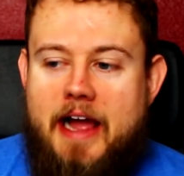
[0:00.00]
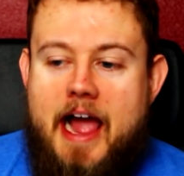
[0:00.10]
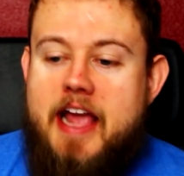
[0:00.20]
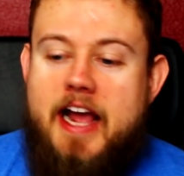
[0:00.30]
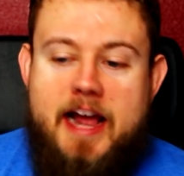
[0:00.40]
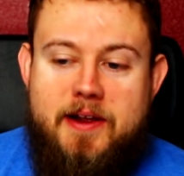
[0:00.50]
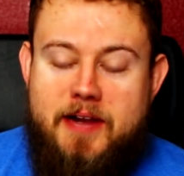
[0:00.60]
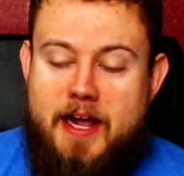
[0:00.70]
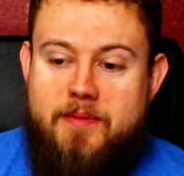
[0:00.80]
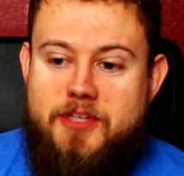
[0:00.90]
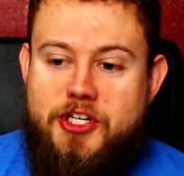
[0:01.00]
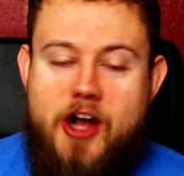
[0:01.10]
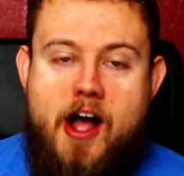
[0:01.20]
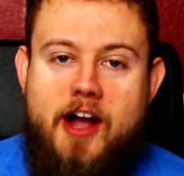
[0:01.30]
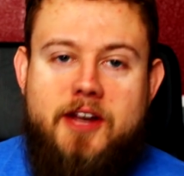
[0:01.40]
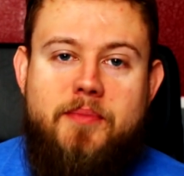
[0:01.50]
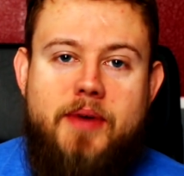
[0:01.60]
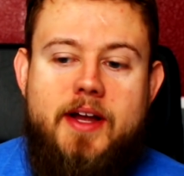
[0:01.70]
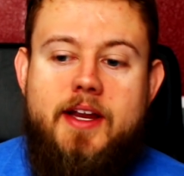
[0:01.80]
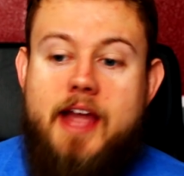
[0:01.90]
I'm shocked,
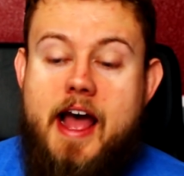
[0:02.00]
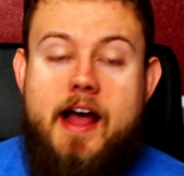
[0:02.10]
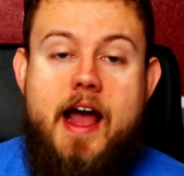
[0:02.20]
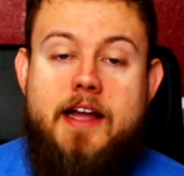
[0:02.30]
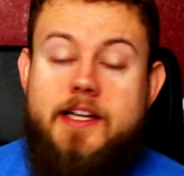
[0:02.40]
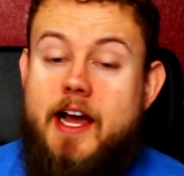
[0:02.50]
but yeah,